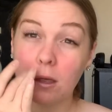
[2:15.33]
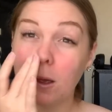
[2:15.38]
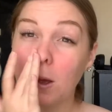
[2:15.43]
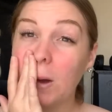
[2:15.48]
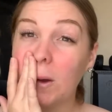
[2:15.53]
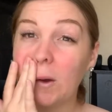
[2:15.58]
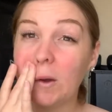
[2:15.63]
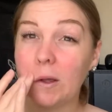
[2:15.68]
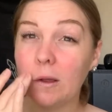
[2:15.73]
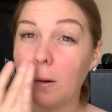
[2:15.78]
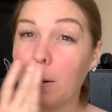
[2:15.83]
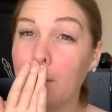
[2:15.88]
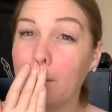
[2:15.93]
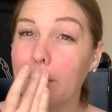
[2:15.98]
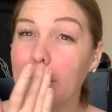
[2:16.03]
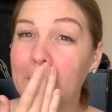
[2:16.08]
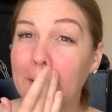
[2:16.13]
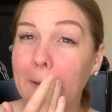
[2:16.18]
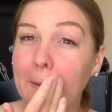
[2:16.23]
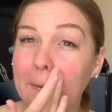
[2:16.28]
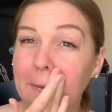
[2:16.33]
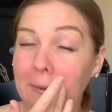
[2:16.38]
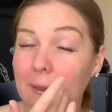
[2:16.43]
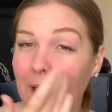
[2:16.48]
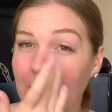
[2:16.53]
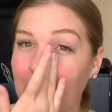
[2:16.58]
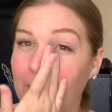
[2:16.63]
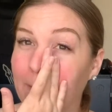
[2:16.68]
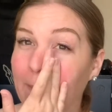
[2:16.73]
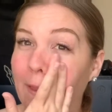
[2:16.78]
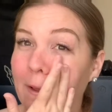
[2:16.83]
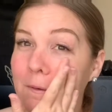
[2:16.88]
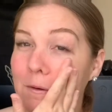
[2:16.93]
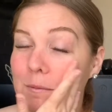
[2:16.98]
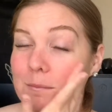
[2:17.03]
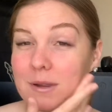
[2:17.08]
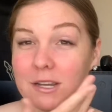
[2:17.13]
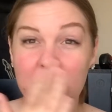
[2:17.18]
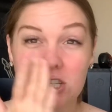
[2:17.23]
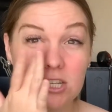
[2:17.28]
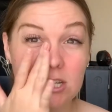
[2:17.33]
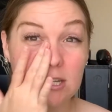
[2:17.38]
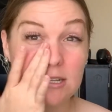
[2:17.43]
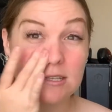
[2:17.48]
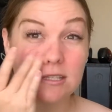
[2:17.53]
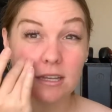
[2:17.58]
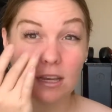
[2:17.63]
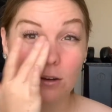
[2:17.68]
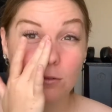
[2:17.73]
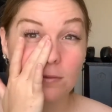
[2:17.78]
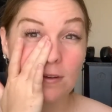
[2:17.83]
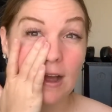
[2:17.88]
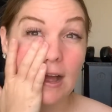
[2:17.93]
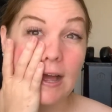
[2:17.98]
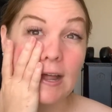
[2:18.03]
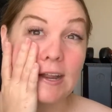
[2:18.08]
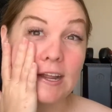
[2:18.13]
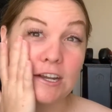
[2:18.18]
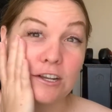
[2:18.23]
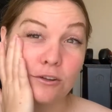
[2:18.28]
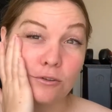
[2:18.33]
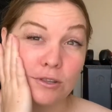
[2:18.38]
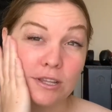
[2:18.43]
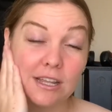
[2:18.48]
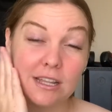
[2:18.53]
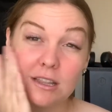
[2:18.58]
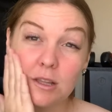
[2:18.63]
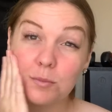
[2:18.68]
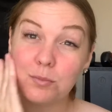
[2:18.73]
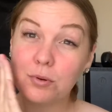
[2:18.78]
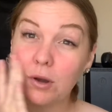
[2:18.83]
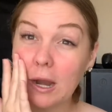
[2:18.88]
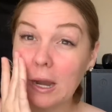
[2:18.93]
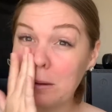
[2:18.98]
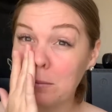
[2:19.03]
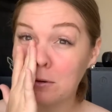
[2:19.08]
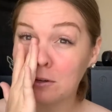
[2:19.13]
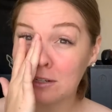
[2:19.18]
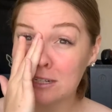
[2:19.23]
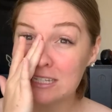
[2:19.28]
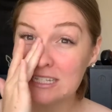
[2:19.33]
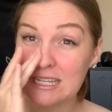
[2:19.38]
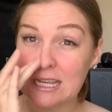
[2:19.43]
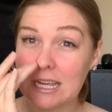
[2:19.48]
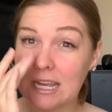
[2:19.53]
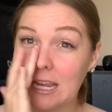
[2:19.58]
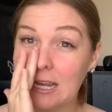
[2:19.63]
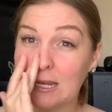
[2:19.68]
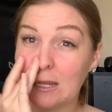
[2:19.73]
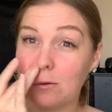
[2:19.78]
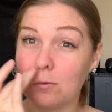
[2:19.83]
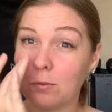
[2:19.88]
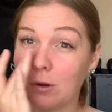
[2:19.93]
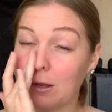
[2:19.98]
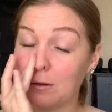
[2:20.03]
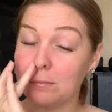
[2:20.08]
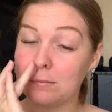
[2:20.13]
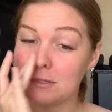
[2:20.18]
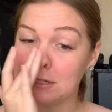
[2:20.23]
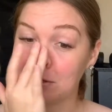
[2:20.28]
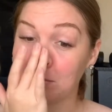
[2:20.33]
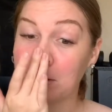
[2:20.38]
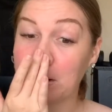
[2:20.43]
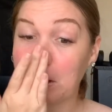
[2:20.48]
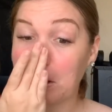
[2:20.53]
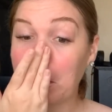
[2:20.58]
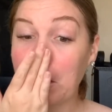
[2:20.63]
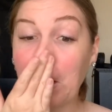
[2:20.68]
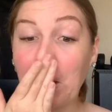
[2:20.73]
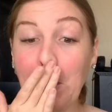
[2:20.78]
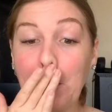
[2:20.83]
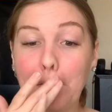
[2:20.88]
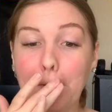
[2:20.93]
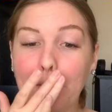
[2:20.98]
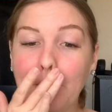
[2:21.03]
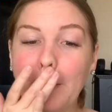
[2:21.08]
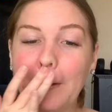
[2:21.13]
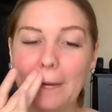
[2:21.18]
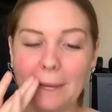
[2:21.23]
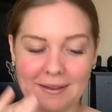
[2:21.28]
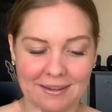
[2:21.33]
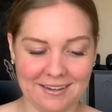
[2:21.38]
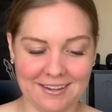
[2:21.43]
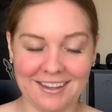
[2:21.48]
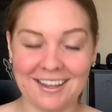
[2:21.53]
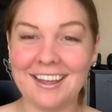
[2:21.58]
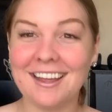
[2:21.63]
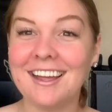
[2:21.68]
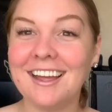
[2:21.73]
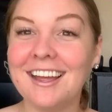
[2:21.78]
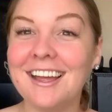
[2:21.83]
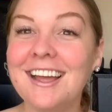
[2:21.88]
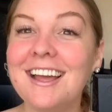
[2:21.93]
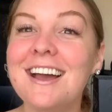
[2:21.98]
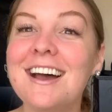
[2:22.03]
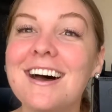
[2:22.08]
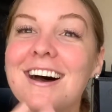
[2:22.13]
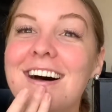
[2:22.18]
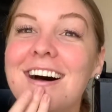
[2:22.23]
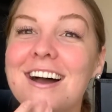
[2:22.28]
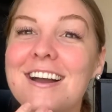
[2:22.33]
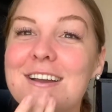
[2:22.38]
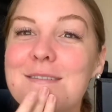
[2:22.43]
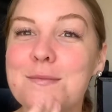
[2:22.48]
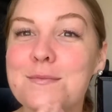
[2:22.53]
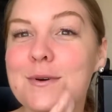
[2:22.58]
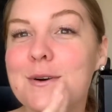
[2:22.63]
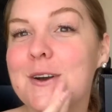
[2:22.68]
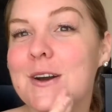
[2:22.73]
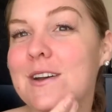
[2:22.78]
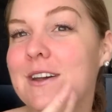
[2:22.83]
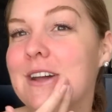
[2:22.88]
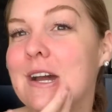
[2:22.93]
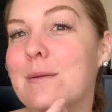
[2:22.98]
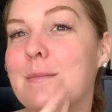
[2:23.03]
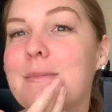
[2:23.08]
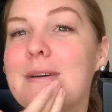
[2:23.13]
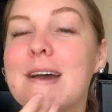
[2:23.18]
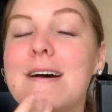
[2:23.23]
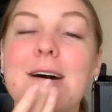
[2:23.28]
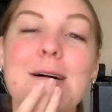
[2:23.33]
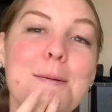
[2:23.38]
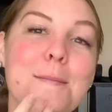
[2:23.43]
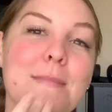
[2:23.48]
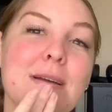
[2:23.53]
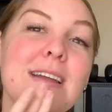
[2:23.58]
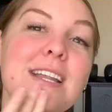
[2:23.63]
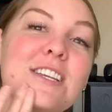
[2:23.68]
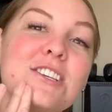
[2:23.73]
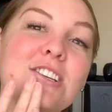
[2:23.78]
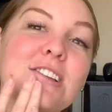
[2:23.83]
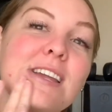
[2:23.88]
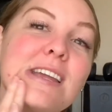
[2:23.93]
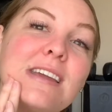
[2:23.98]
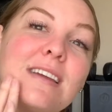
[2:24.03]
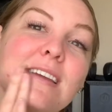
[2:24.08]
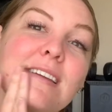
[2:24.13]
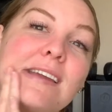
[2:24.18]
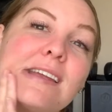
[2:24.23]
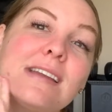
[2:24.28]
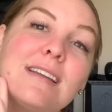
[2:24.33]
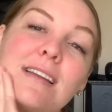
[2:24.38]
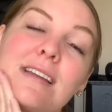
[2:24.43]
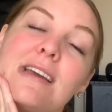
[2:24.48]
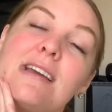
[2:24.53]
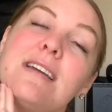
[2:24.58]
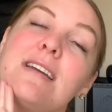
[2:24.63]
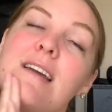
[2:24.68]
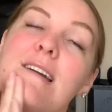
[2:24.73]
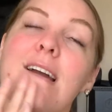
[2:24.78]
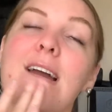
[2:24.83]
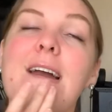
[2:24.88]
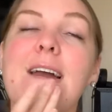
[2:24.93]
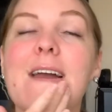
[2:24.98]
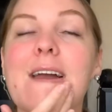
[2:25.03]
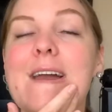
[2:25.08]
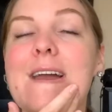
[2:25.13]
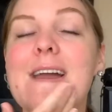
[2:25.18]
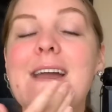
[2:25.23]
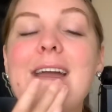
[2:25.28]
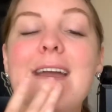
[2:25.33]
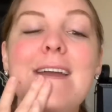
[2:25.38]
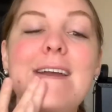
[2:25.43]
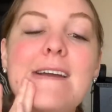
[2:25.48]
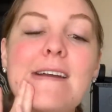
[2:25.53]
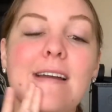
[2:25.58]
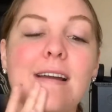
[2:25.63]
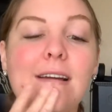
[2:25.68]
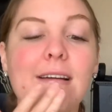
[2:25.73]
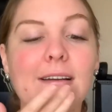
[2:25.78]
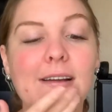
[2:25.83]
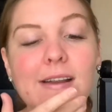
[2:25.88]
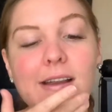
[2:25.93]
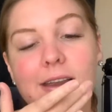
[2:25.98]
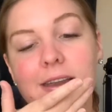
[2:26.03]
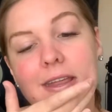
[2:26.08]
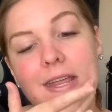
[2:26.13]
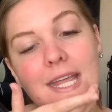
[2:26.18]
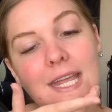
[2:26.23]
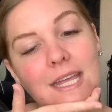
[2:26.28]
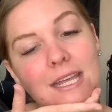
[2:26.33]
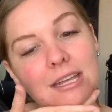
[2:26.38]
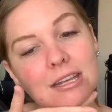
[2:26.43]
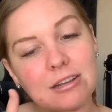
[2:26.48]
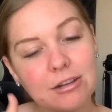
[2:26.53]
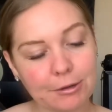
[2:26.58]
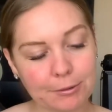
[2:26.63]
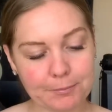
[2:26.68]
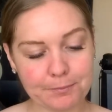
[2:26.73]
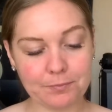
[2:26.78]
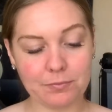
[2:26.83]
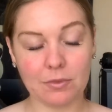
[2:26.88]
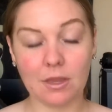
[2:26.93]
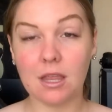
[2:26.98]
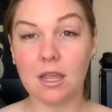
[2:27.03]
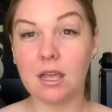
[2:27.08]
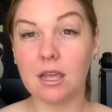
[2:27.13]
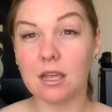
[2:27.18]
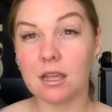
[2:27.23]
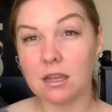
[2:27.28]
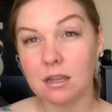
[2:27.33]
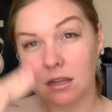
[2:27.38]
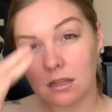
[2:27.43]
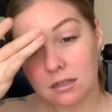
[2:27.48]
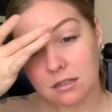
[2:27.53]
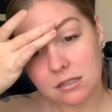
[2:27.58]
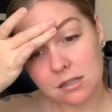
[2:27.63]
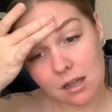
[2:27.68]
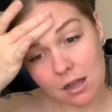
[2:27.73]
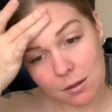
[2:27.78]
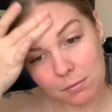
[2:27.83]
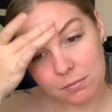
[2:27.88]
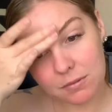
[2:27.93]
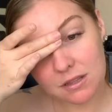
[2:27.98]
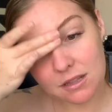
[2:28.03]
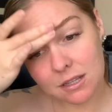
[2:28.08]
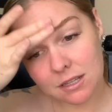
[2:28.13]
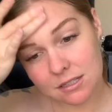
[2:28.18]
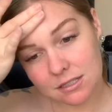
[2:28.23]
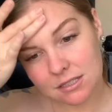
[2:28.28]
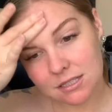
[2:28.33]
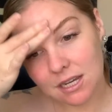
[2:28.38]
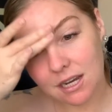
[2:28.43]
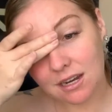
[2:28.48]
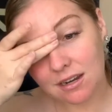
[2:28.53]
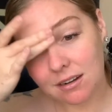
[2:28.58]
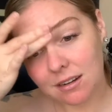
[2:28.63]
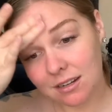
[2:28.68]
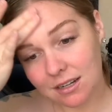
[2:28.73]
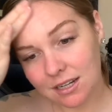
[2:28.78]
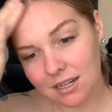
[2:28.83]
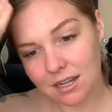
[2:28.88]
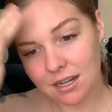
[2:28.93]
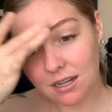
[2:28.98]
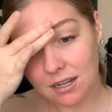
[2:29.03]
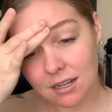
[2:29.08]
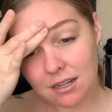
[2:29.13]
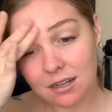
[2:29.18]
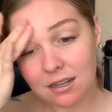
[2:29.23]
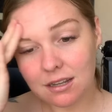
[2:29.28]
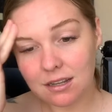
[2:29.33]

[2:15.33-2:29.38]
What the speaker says: I always say that when my cheeks get red, I know that the primer is in and rubbed and ready to go. I put a bit on my chin, right here, and up in this area.